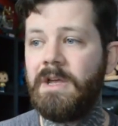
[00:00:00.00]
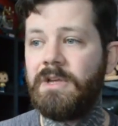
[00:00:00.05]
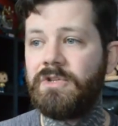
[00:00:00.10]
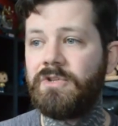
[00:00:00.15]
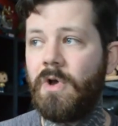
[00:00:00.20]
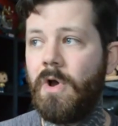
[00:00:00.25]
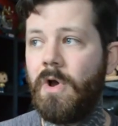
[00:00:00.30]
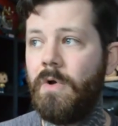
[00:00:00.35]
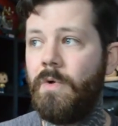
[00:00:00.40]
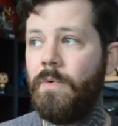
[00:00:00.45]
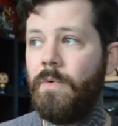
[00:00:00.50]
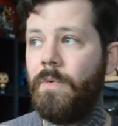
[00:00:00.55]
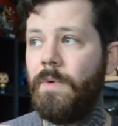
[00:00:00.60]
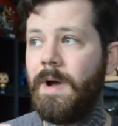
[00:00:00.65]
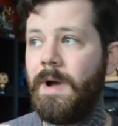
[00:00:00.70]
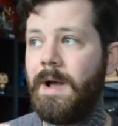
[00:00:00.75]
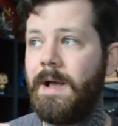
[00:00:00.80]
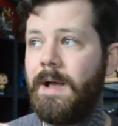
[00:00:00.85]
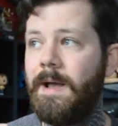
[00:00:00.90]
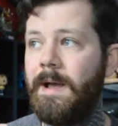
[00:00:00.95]
So
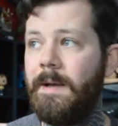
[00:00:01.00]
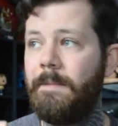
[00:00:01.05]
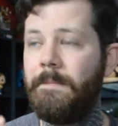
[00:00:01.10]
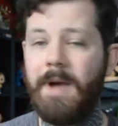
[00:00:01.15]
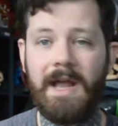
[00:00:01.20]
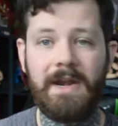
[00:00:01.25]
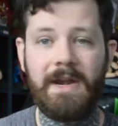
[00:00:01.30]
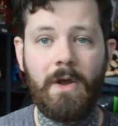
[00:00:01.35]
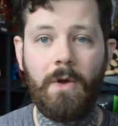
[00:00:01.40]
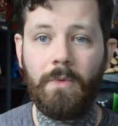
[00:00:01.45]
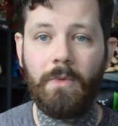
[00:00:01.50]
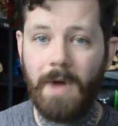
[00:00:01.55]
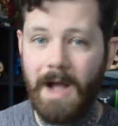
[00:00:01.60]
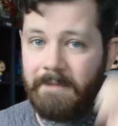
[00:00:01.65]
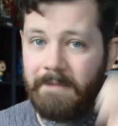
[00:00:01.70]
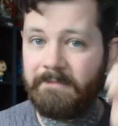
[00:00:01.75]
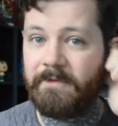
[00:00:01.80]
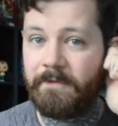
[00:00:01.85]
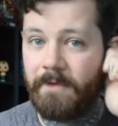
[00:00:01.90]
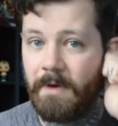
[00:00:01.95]
um, I know
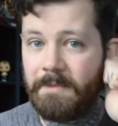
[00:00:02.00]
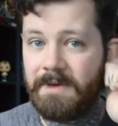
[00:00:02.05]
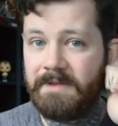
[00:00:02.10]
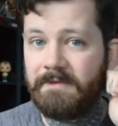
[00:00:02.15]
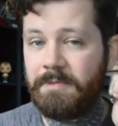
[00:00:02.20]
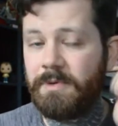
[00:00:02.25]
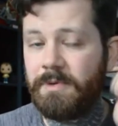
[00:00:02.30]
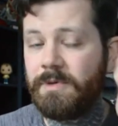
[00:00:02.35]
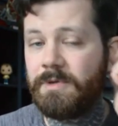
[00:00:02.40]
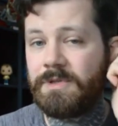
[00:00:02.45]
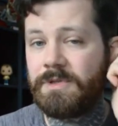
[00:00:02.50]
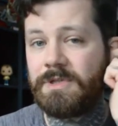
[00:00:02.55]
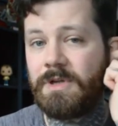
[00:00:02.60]
I'm from Liverpool,